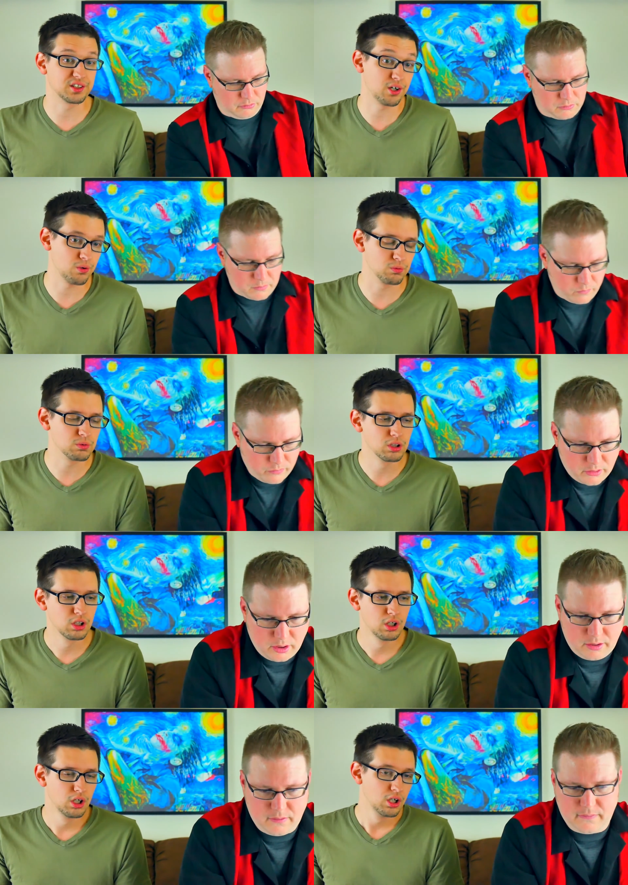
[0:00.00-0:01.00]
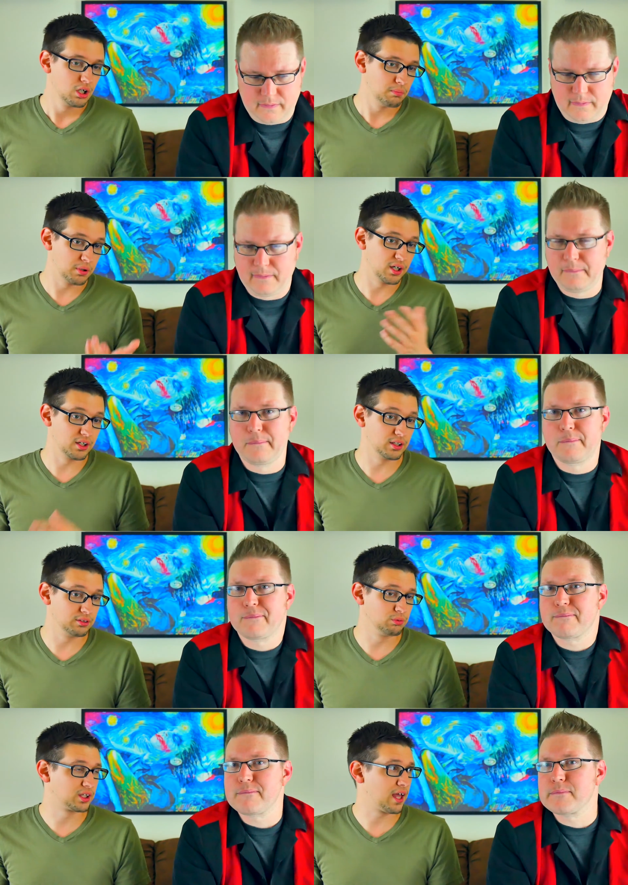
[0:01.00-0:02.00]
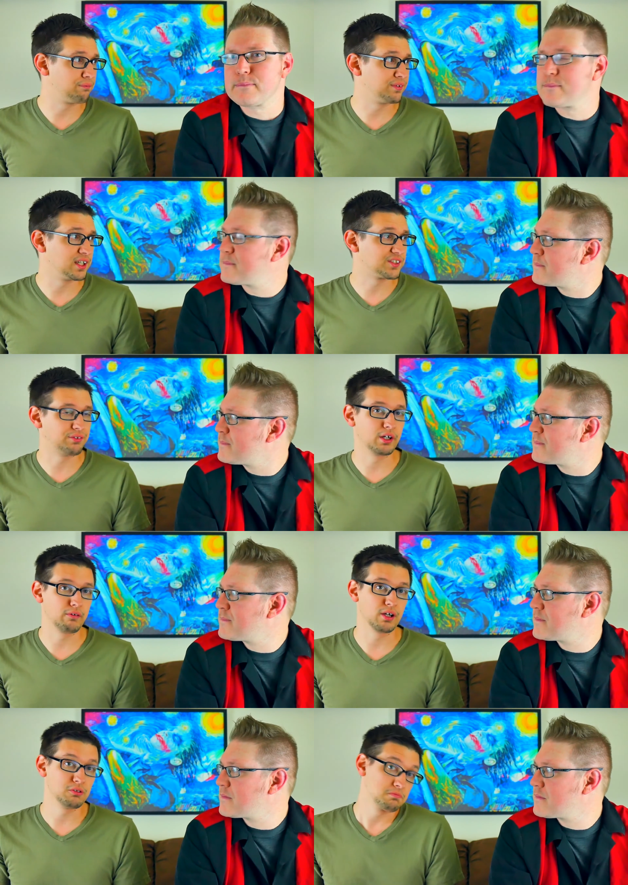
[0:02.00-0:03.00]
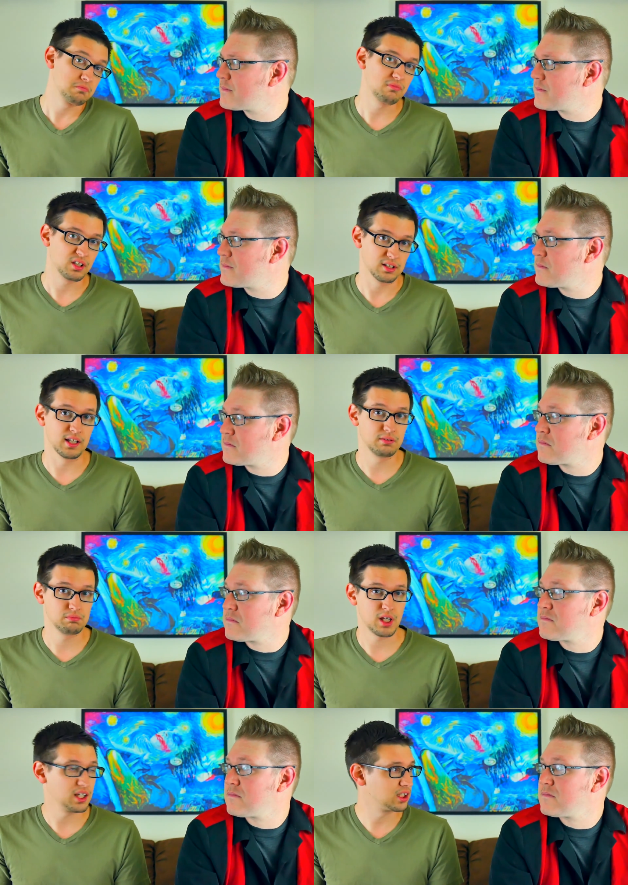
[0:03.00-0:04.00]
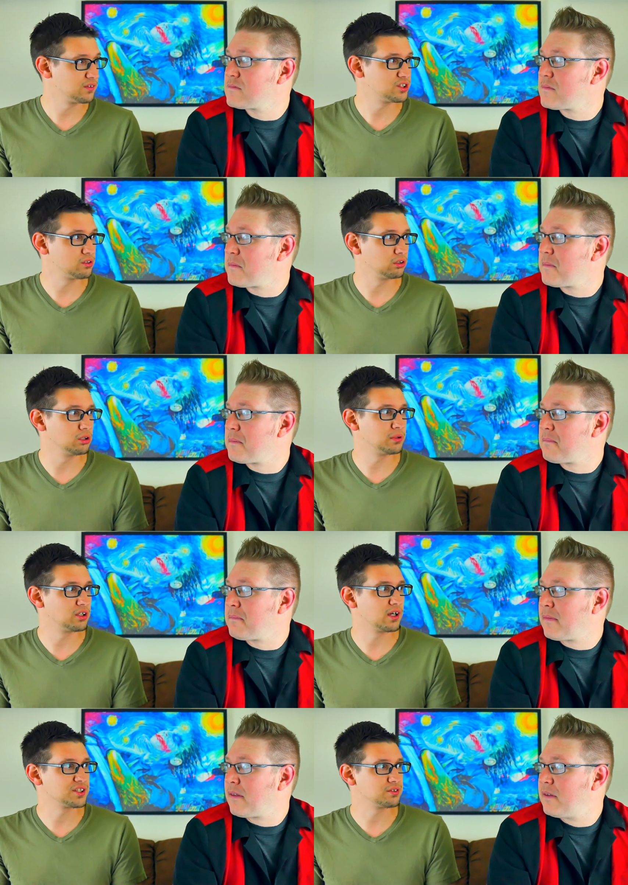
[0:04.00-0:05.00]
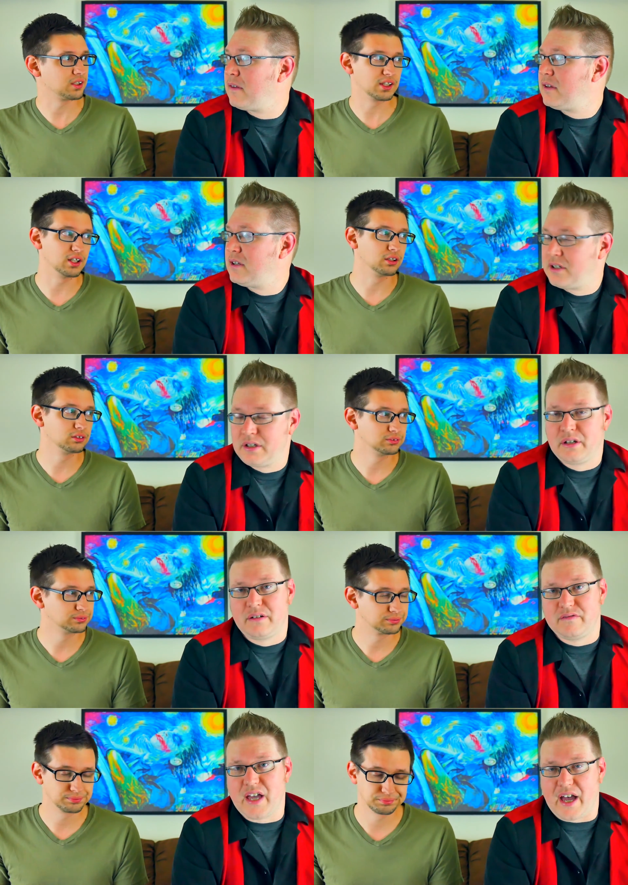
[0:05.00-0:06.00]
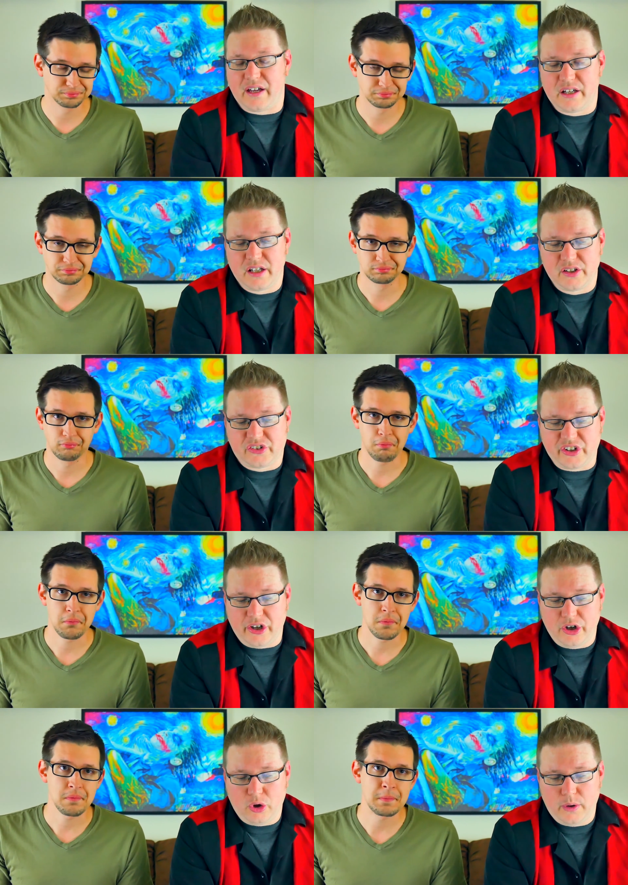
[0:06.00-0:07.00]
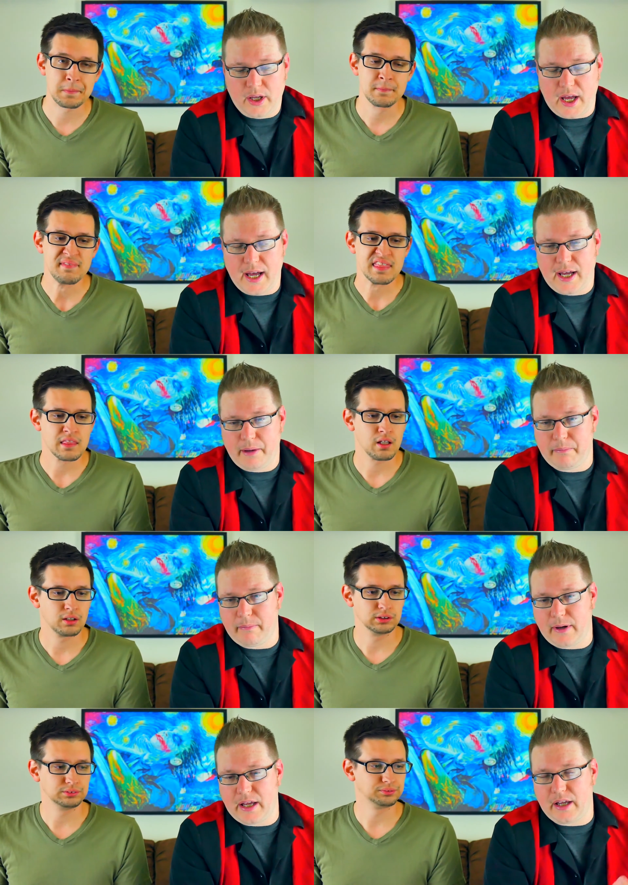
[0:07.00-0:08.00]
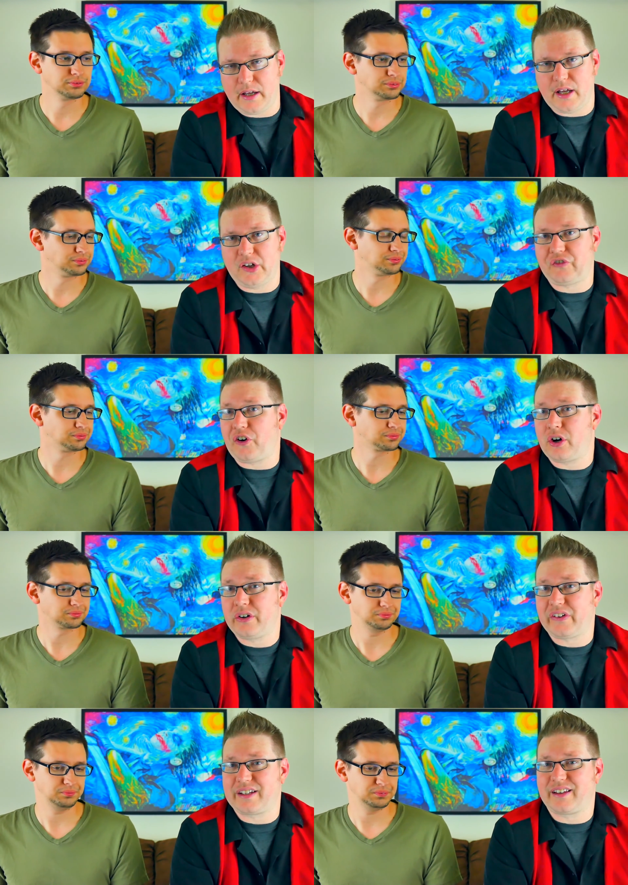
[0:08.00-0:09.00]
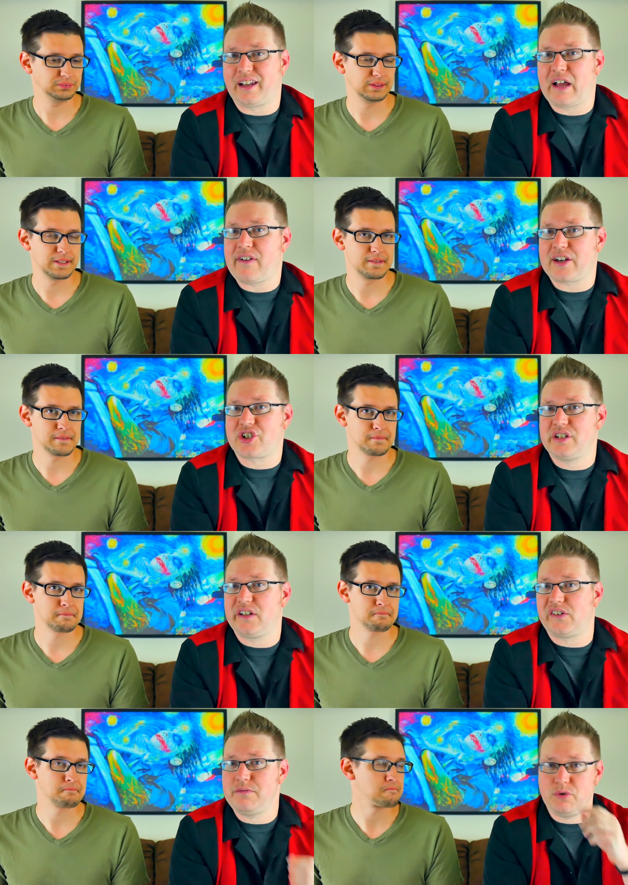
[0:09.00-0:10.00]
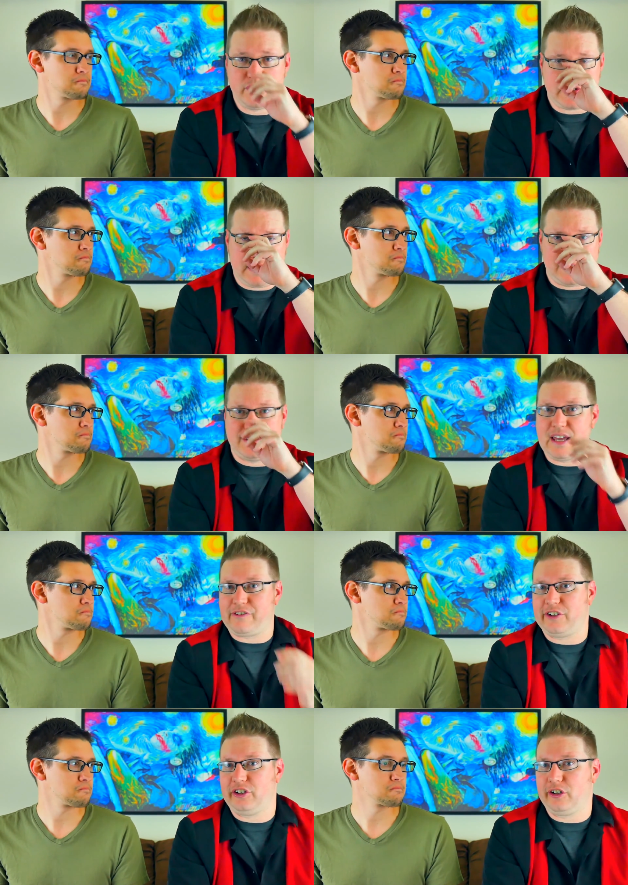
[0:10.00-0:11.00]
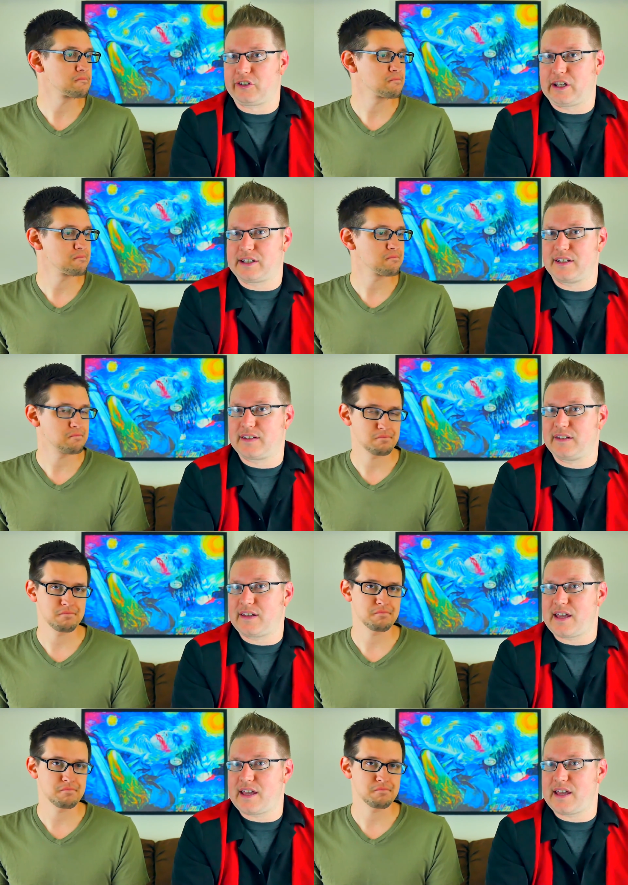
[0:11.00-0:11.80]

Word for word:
Speaker 1: tone. But with that phoenix flying around, that kind of gives you a little bit of your answer right there.
Speaker 2: Yeah. So, um, as far as like the live action Disney movies, this definitely looks like this is